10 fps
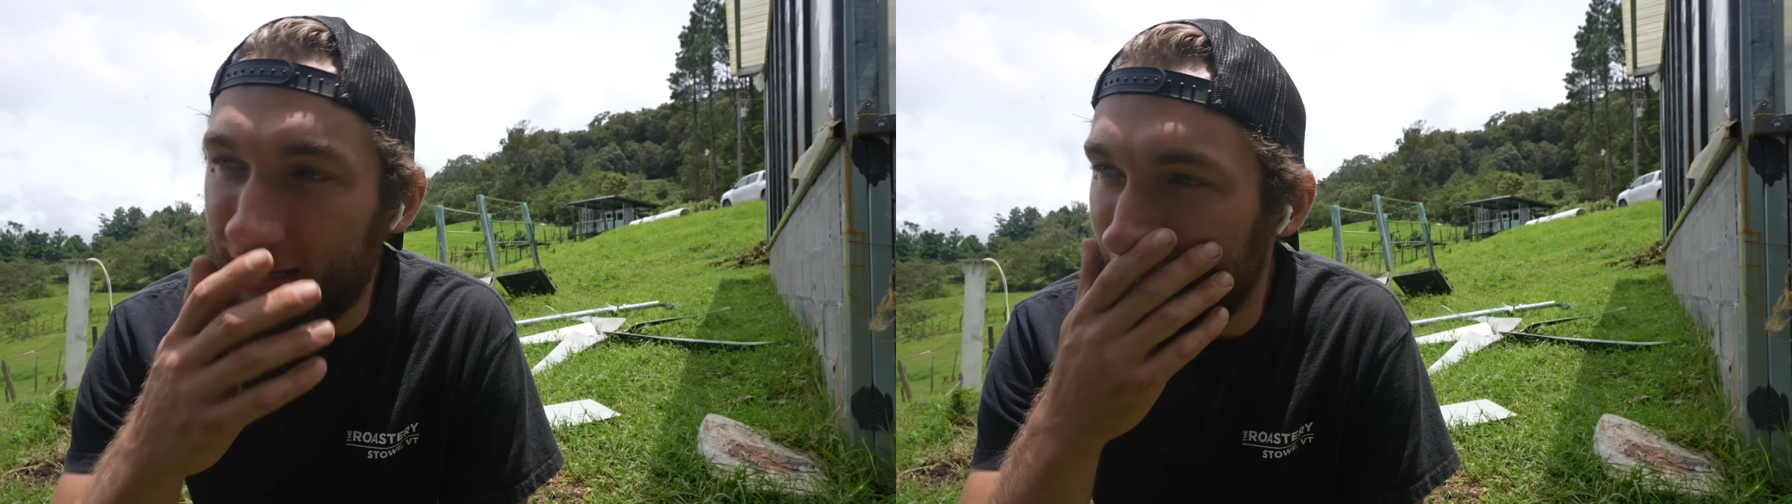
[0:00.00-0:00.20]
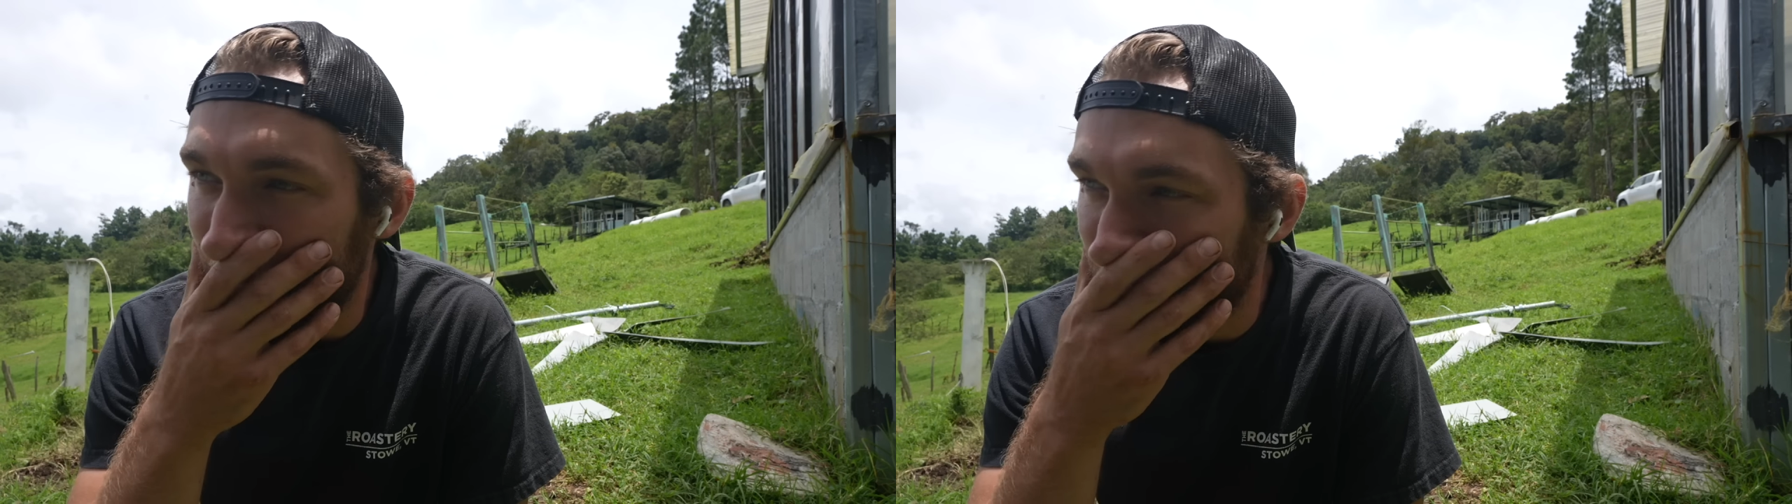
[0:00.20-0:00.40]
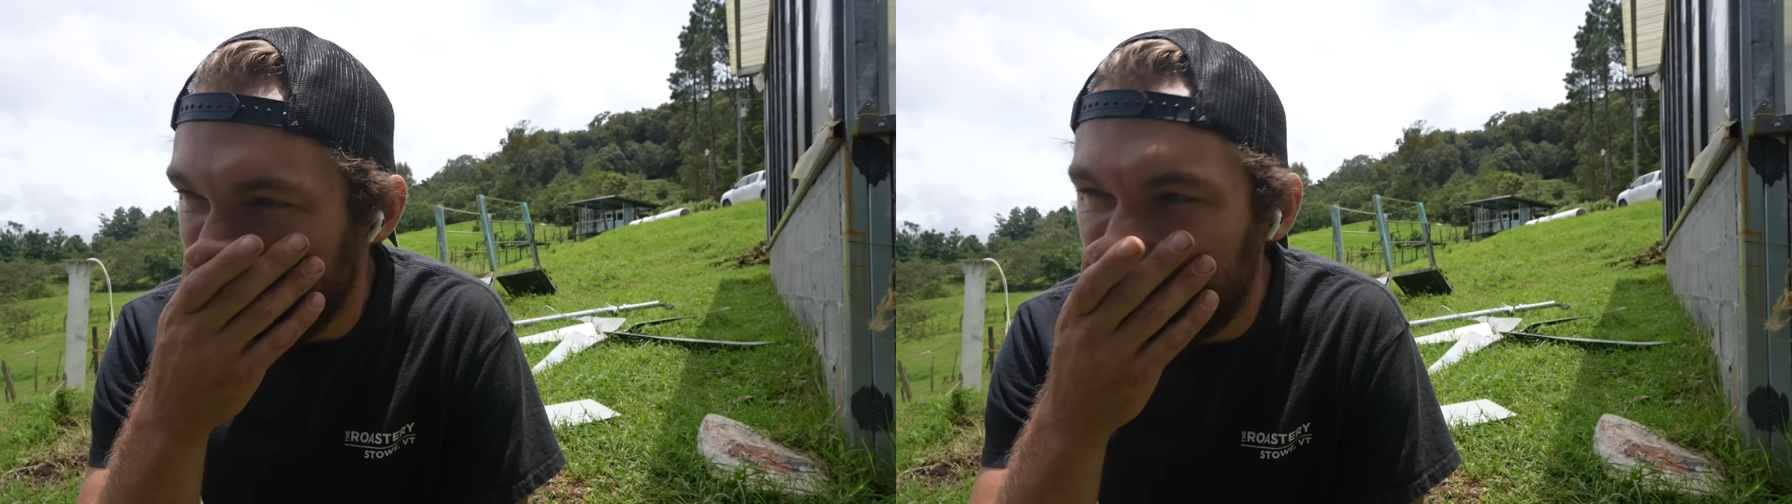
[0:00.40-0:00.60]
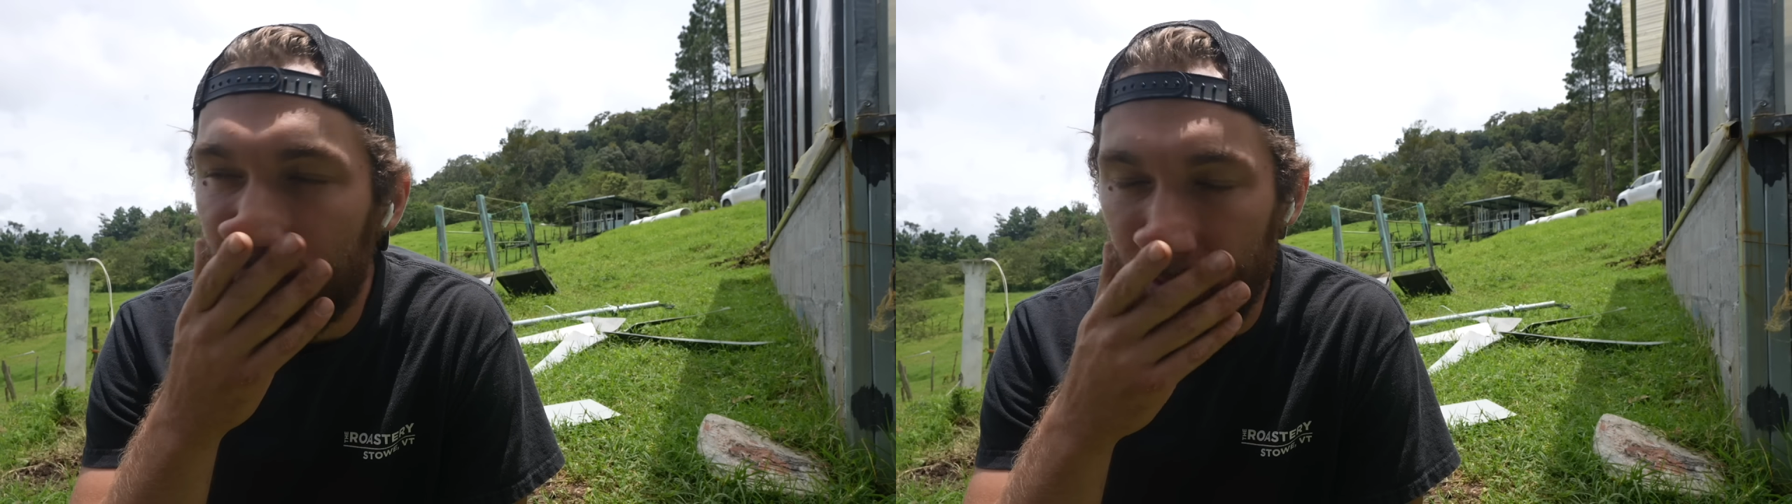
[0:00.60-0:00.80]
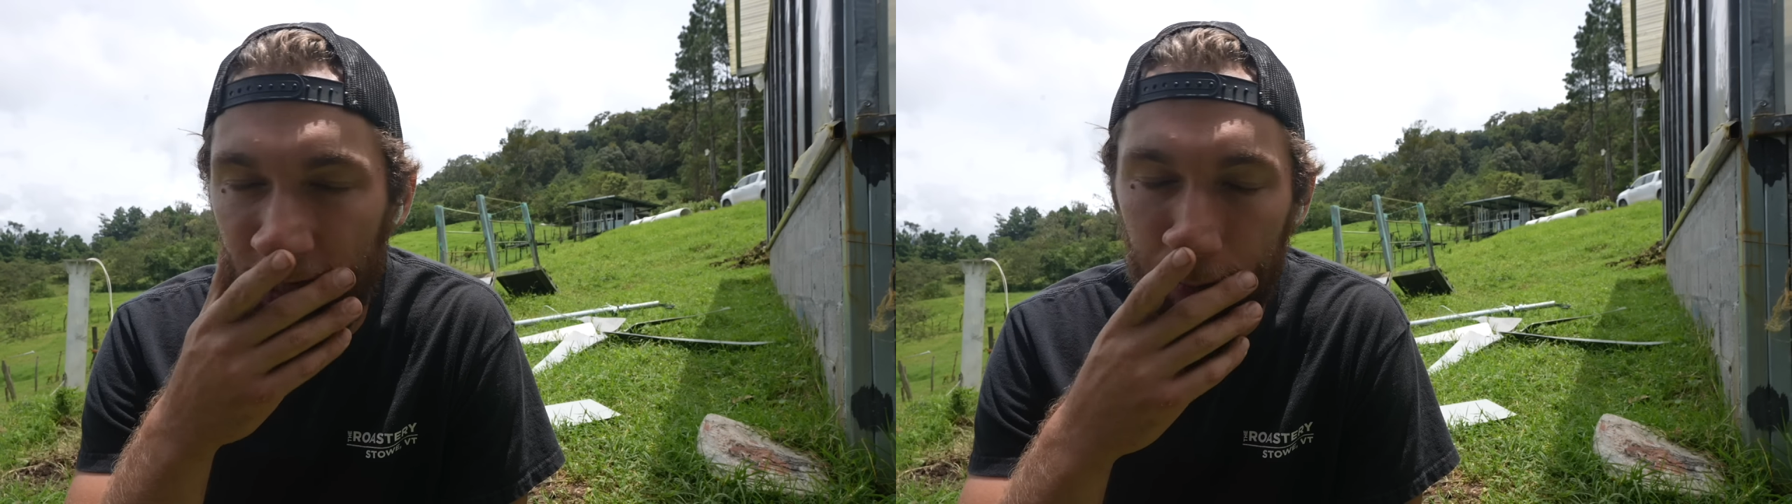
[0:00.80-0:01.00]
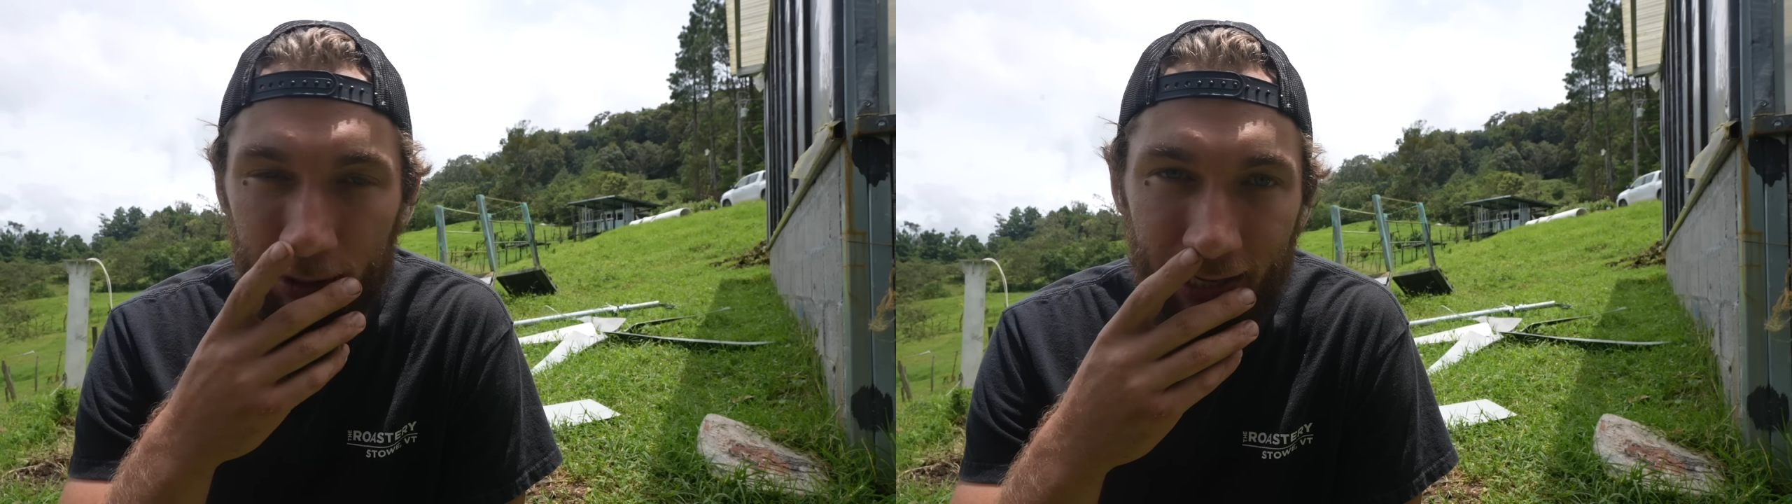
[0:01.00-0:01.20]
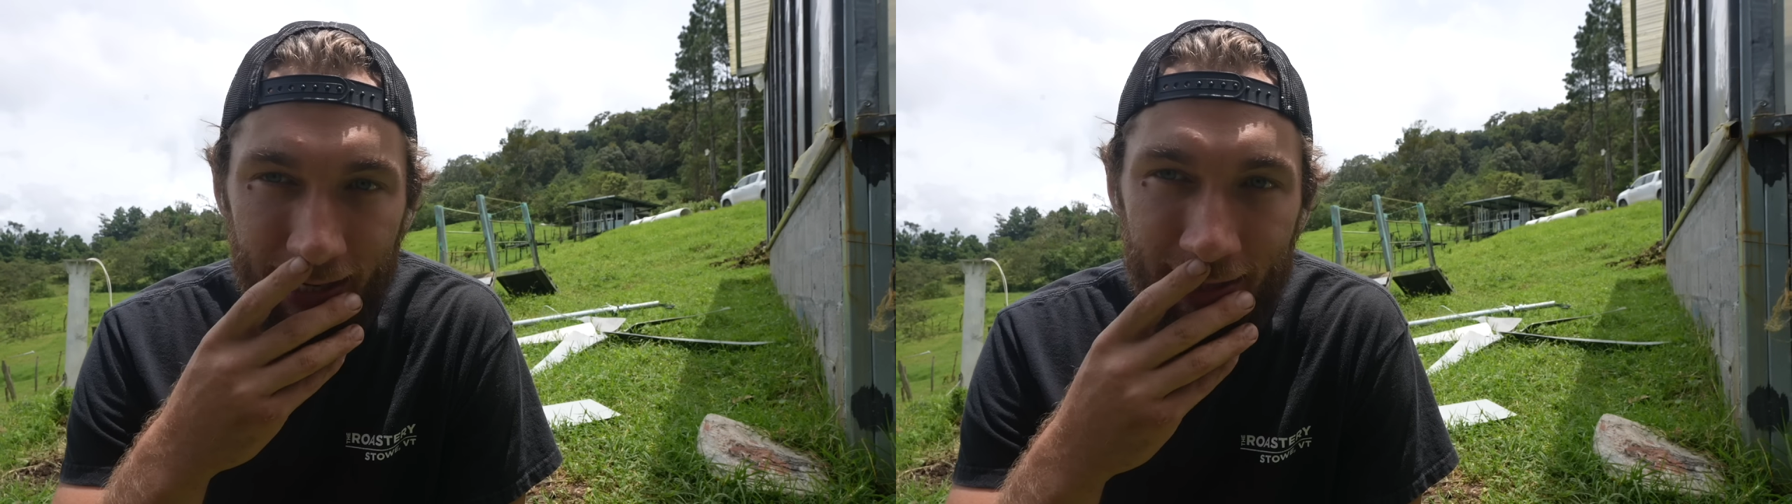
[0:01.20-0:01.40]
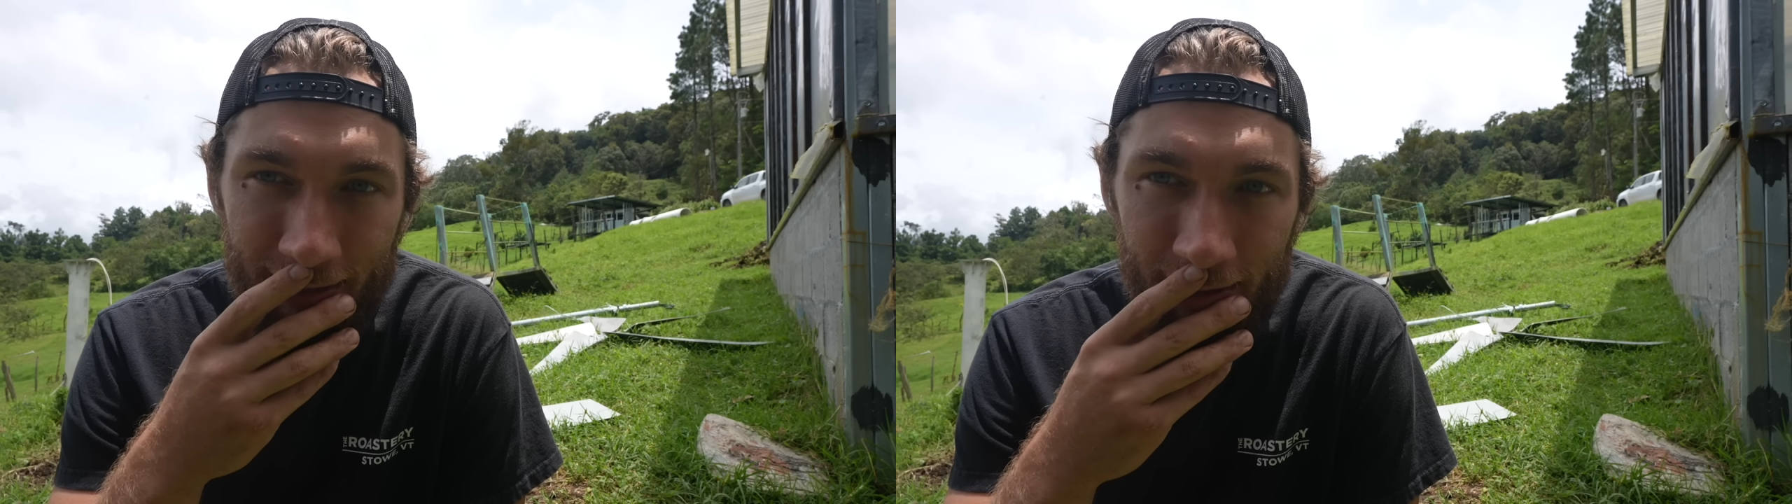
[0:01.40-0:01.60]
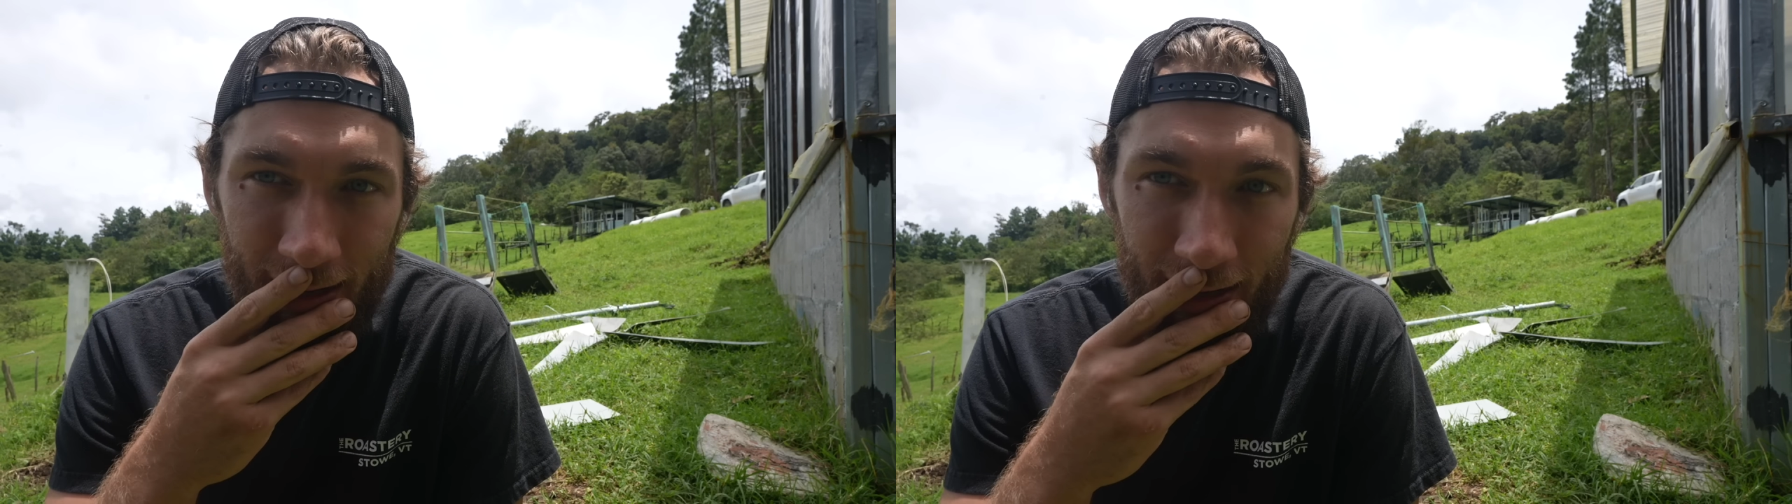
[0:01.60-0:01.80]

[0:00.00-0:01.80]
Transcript: I need a couple of days